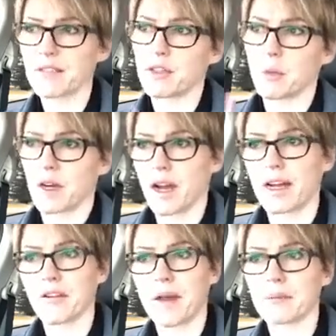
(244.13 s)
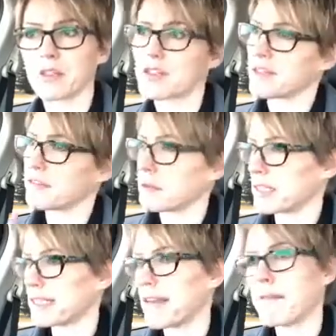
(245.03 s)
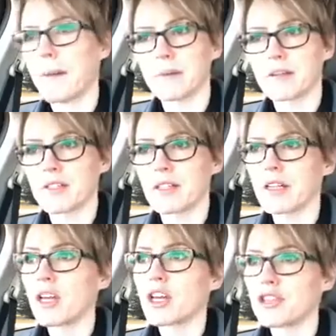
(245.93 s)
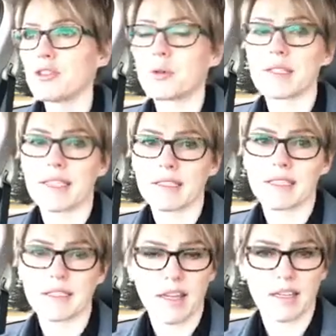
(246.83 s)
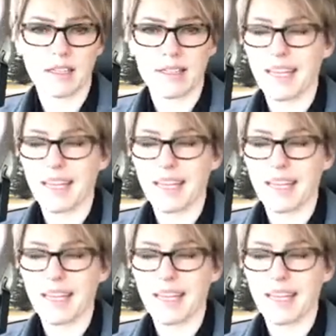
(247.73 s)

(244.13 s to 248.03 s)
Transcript: if you want to hire that person, if you want to date that person, in 60 seconds.